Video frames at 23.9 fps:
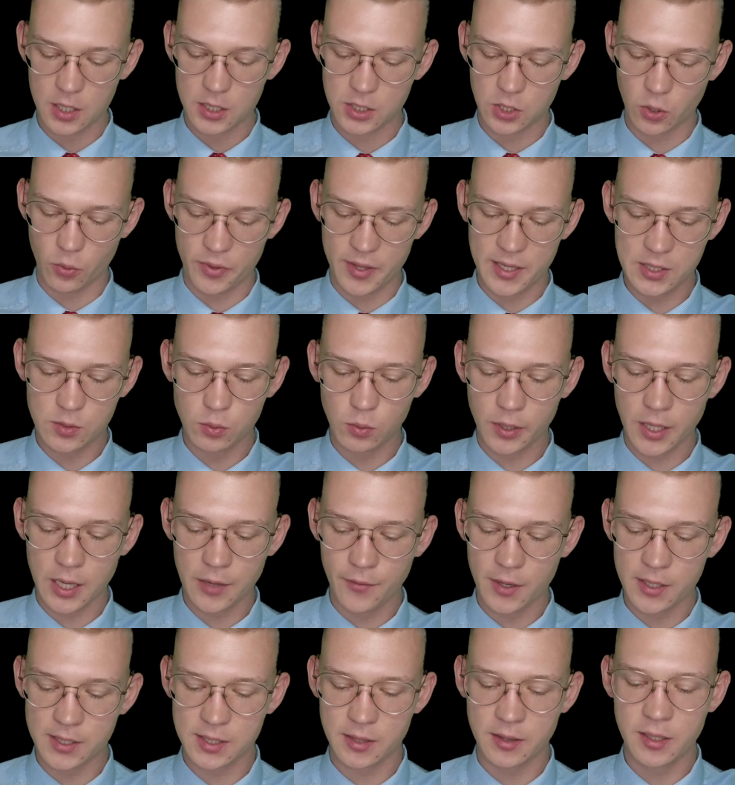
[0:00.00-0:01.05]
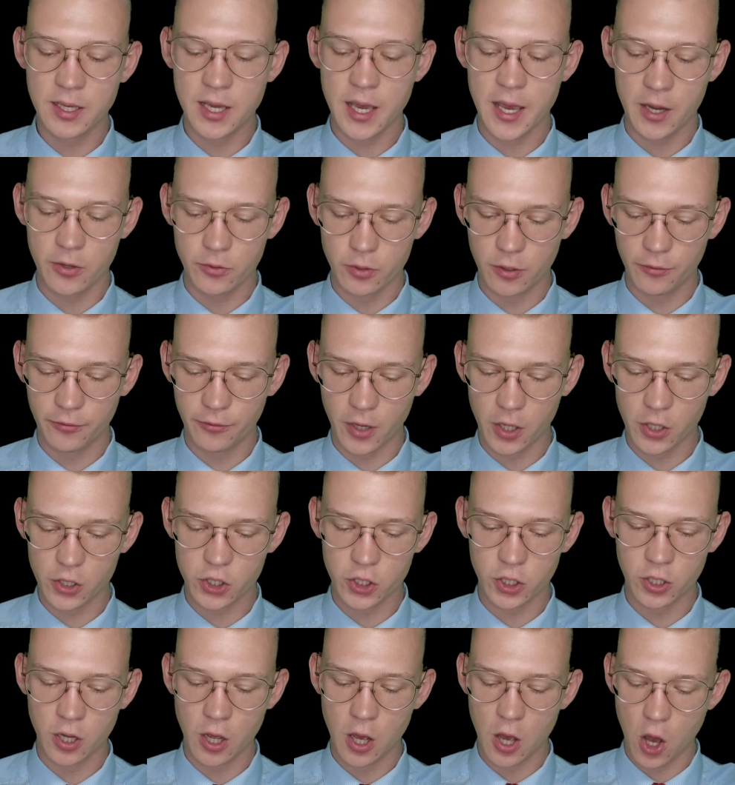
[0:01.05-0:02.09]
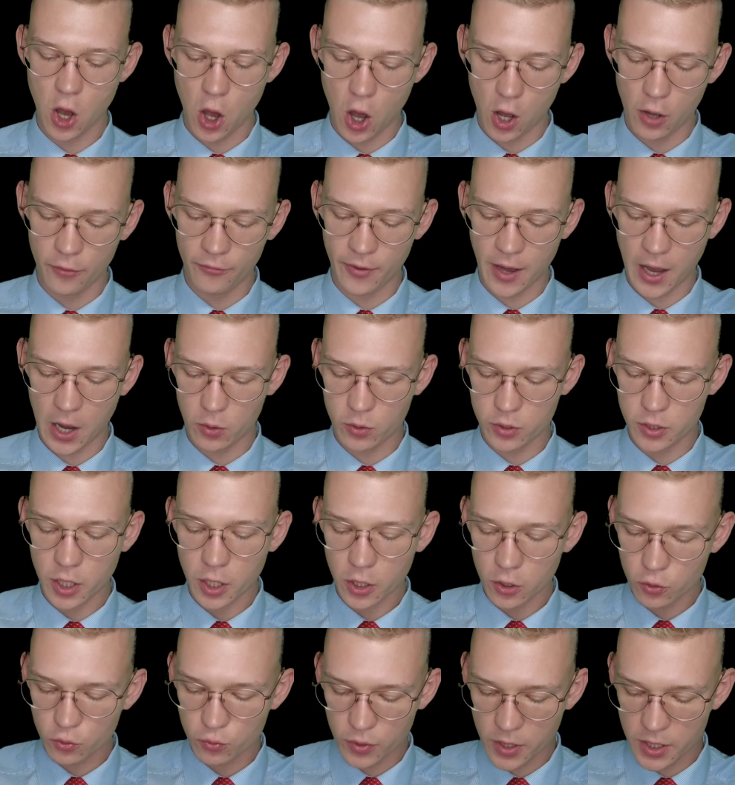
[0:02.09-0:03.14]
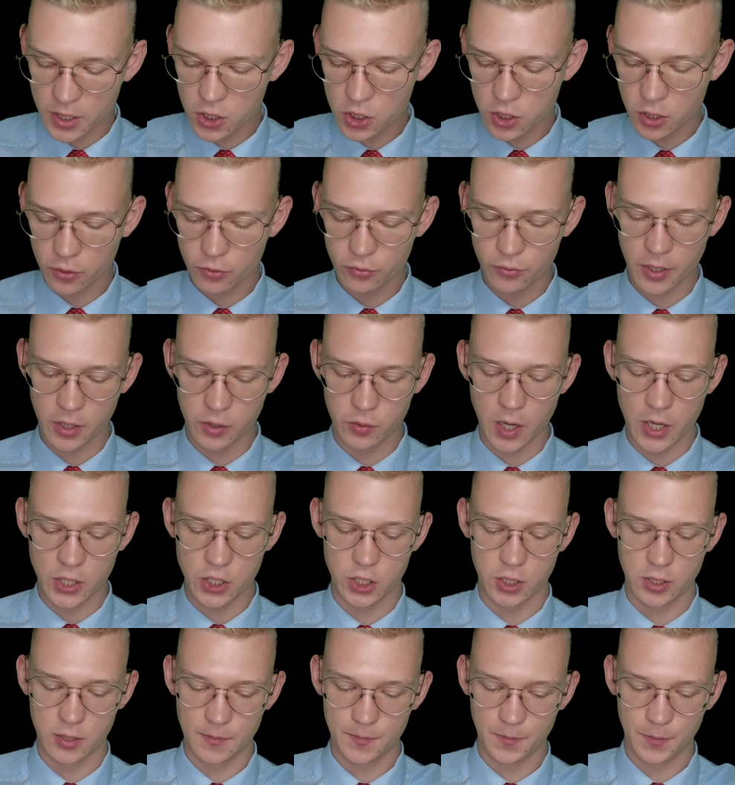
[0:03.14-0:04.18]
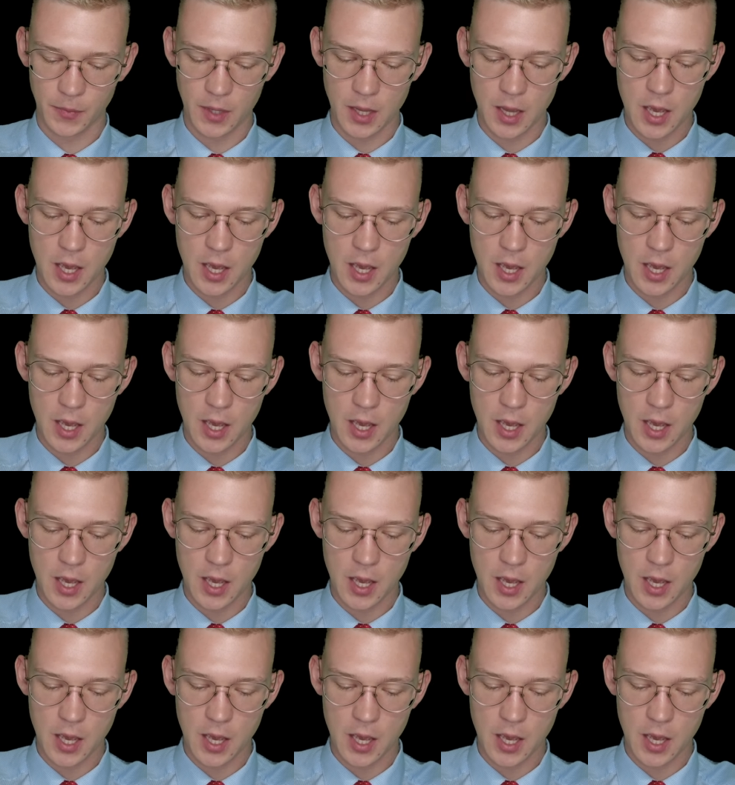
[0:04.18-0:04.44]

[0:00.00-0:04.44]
So this will give us the error function of our ridge regression.